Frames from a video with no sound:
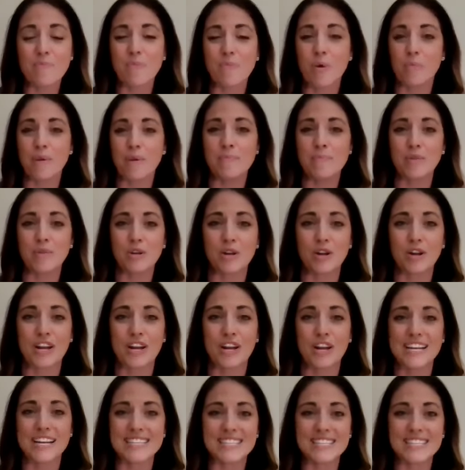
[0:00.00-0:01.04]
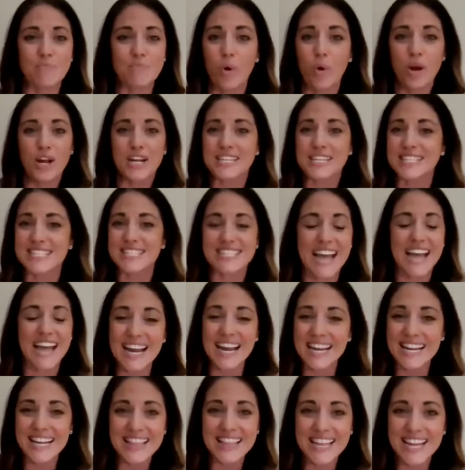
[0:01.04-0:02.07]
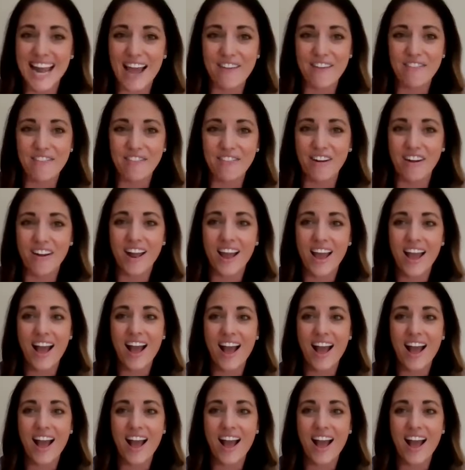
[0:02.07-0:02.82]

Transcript: More people are more excited than ever.